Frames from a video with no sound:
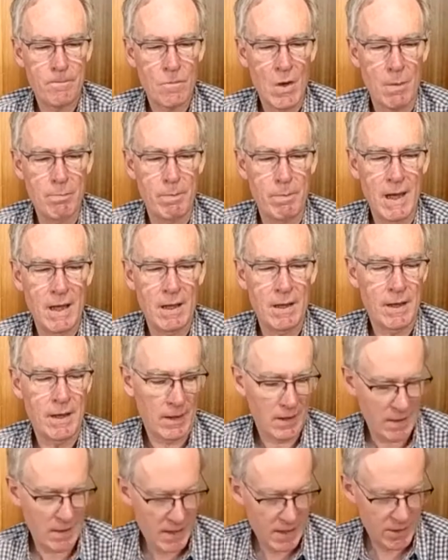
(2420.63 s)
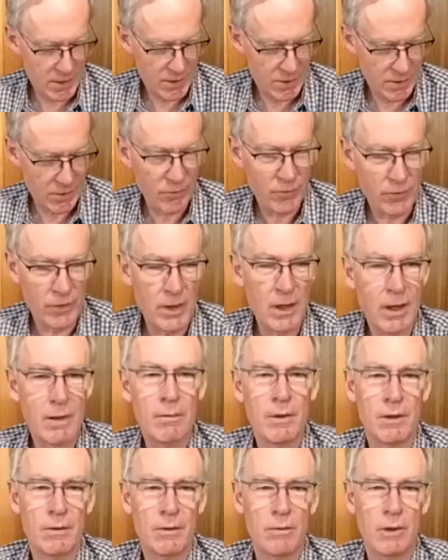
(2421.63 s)
Ballinaclash is the name
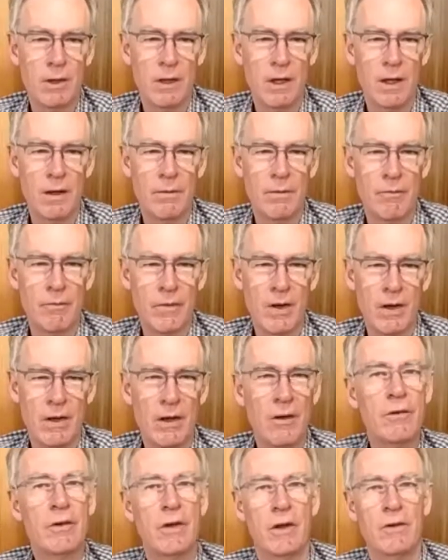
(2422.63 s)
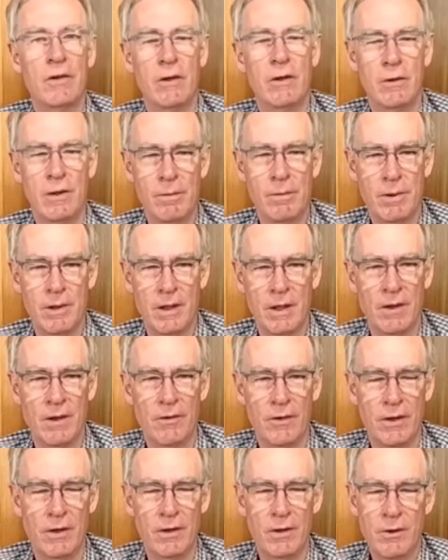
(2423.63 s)
of the wine. At least that's how I pronounce
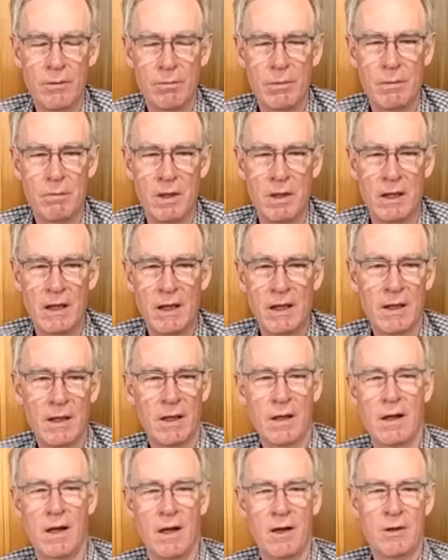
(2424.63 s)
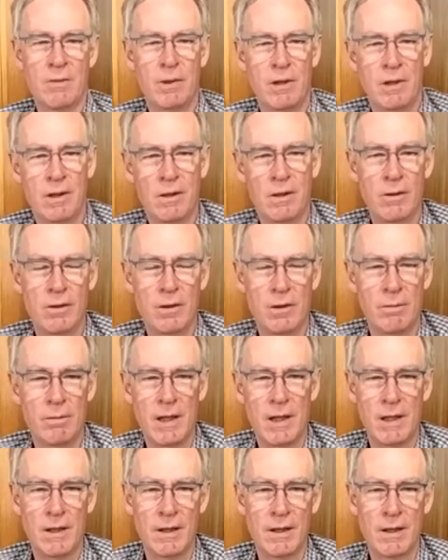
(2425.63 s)
it. It could be Ballinaclash, but I call it
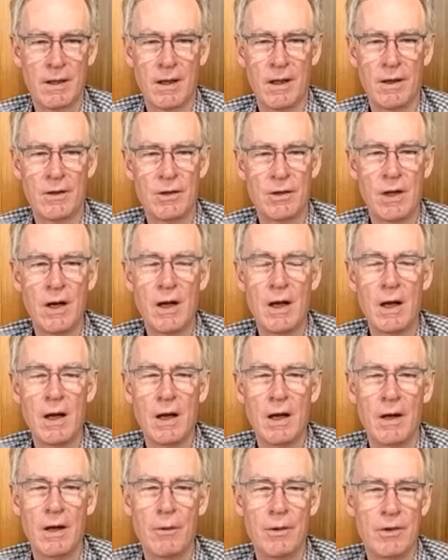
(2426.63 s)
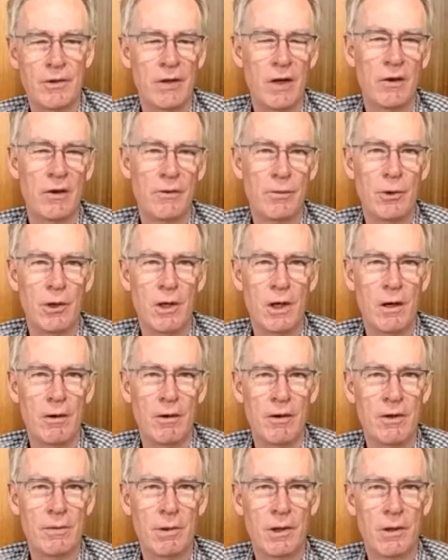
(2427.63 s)
Ballinaclash, which sounds more
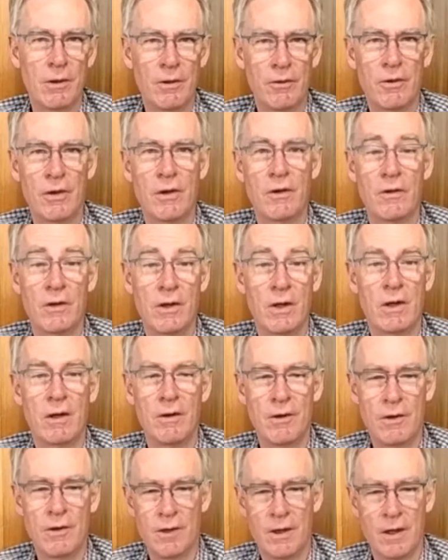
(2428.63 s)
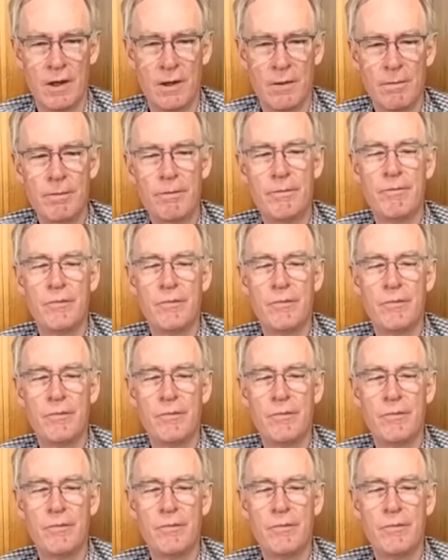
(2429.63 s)
Irish because it is an Irish name.